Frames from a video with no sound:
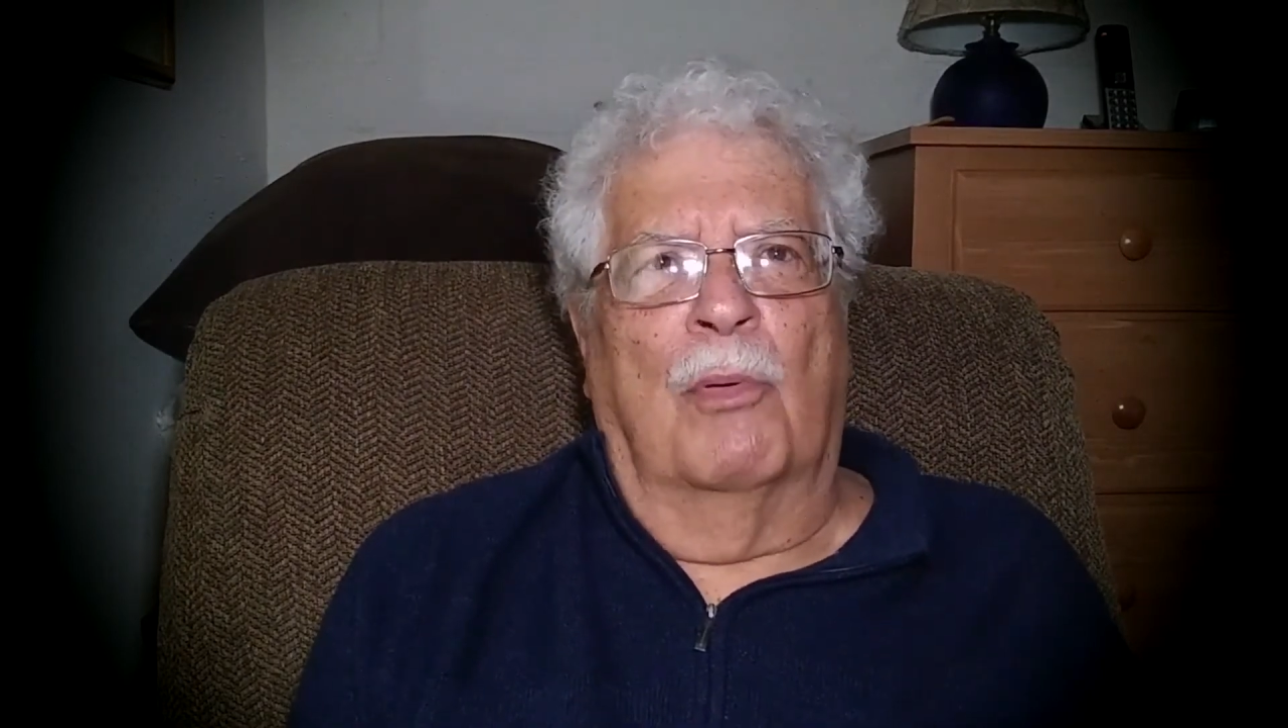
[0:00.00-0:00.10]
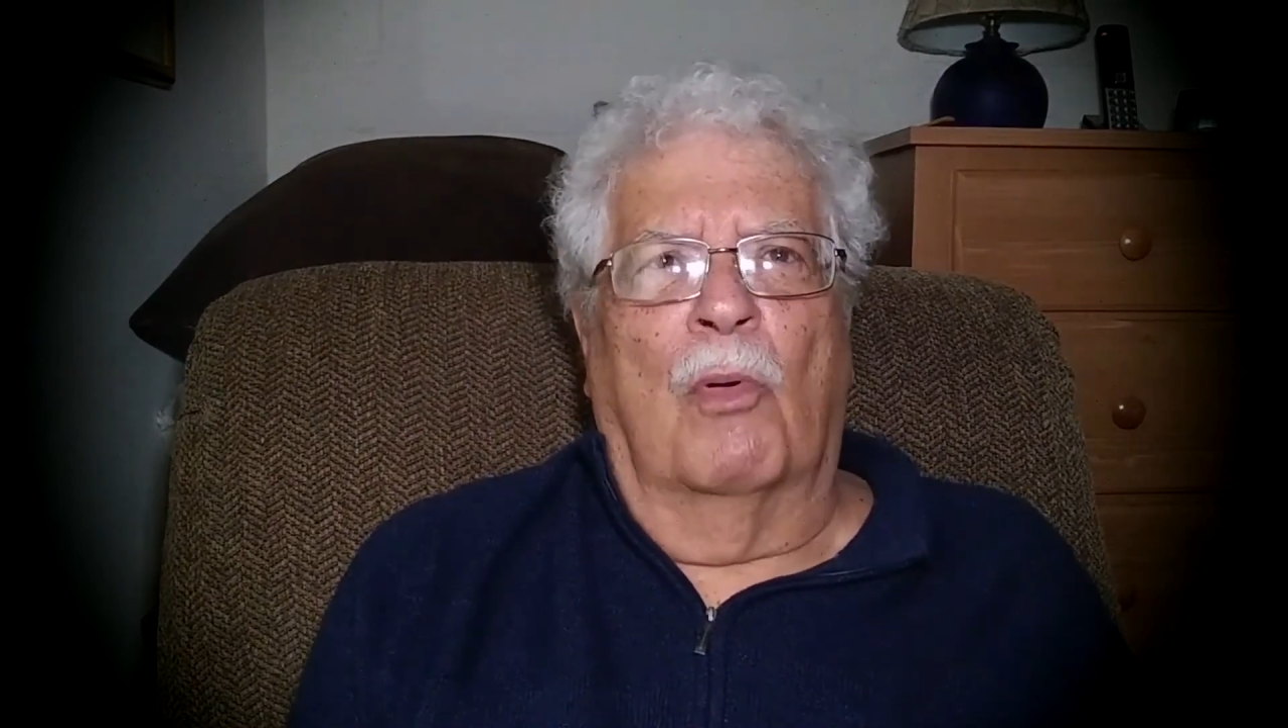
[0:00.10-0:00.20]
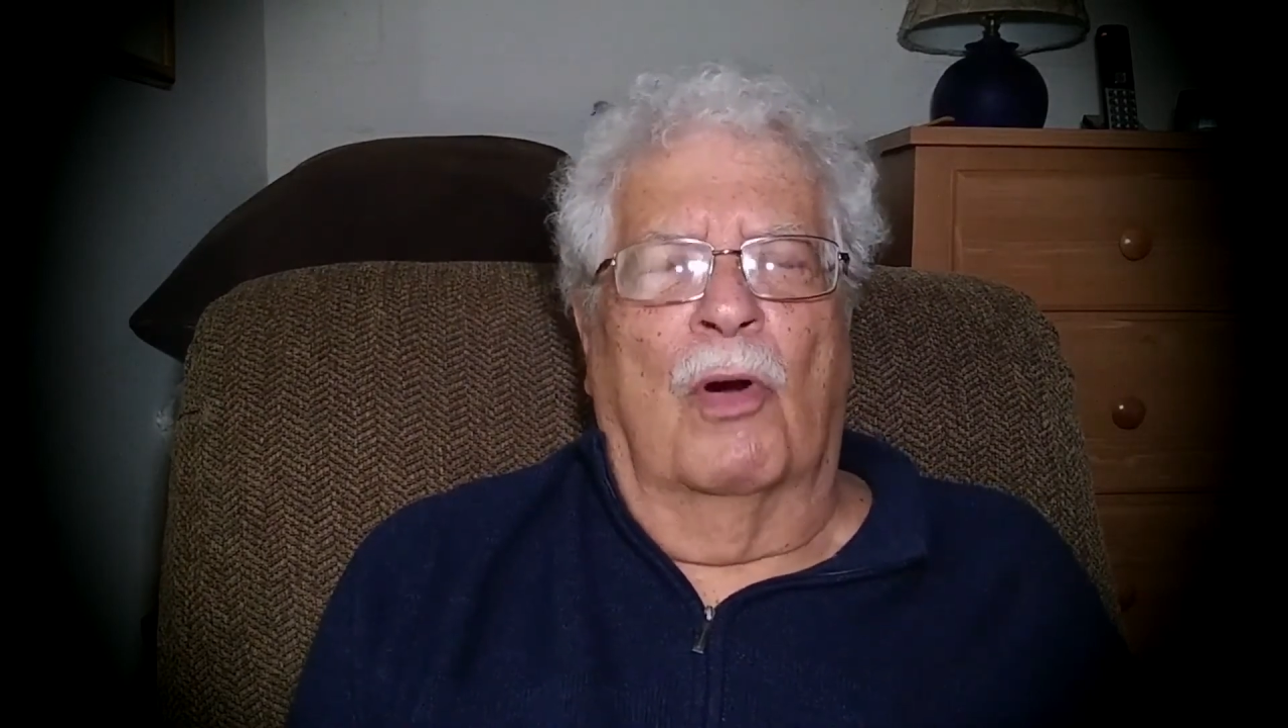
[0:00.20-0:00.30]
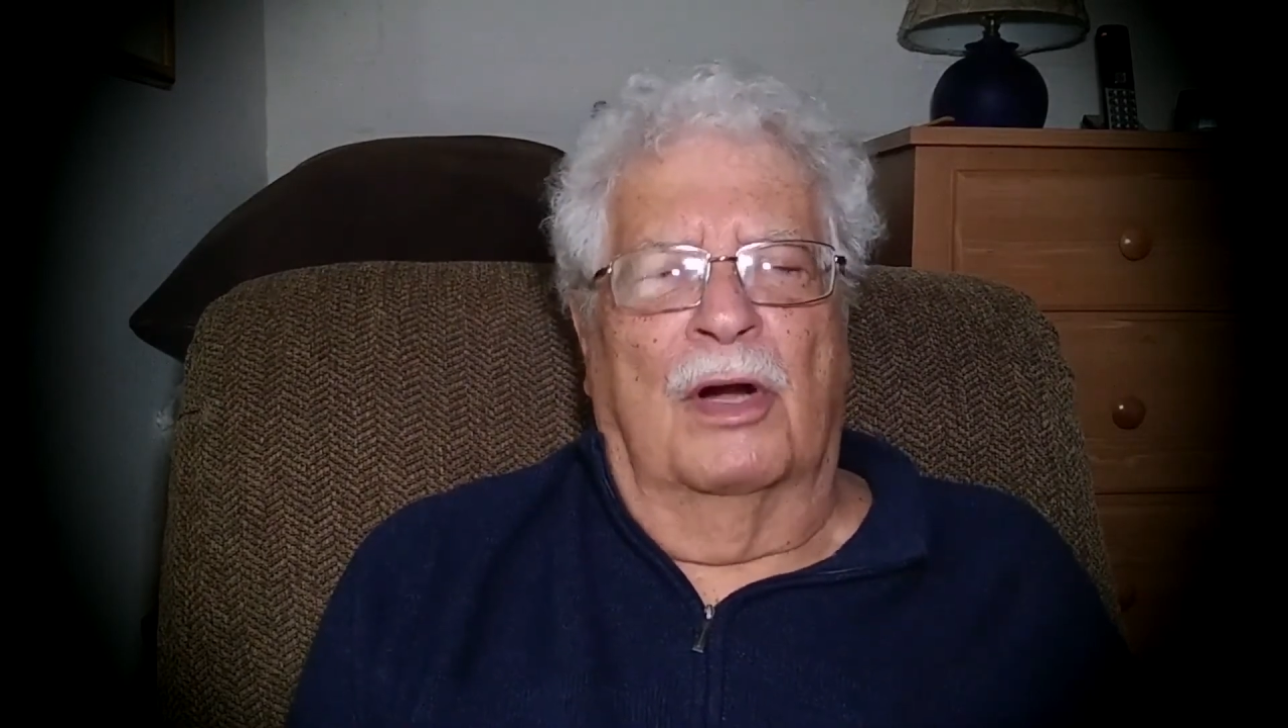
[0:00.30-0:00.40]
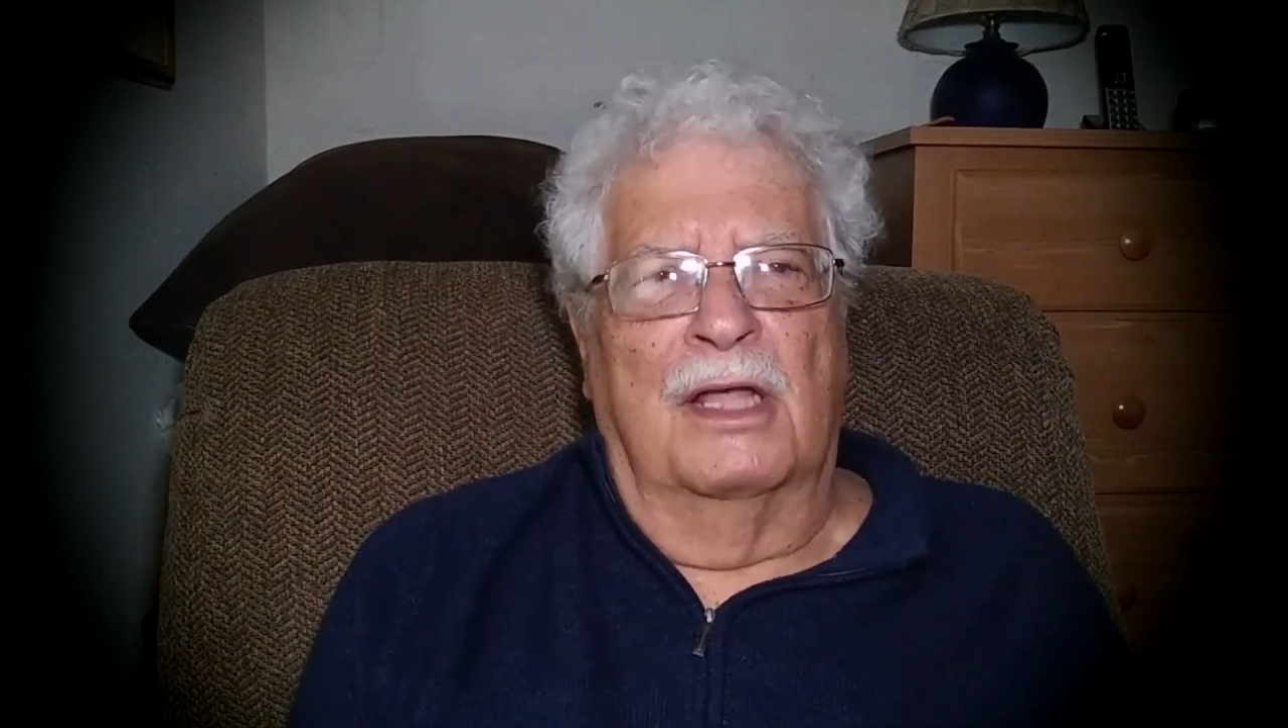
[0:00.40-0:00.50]

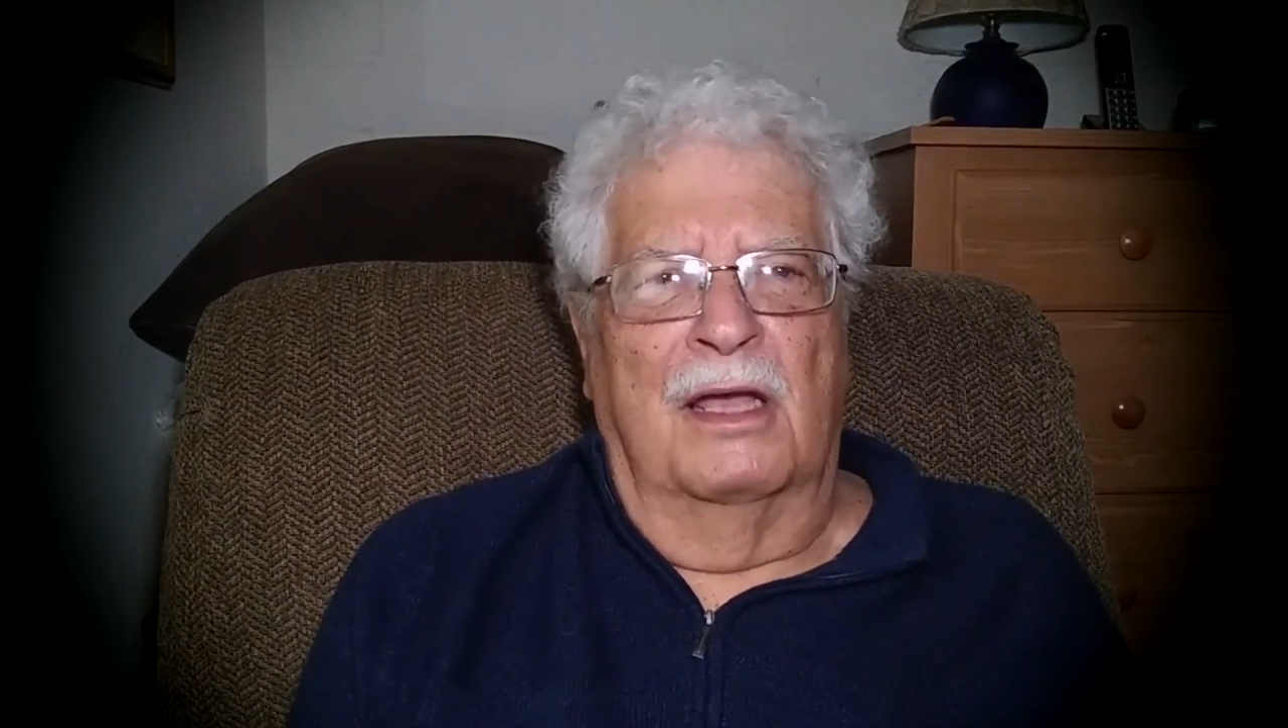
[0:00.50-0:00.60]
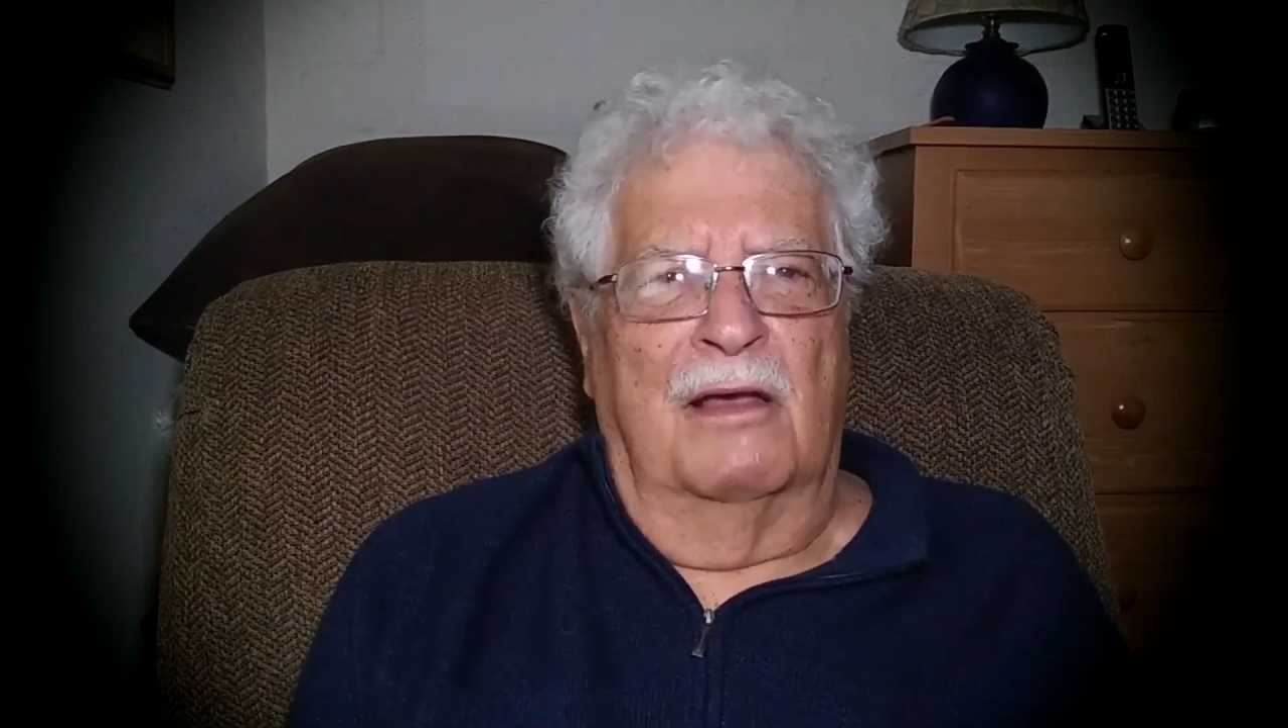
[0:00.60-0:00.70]
bored,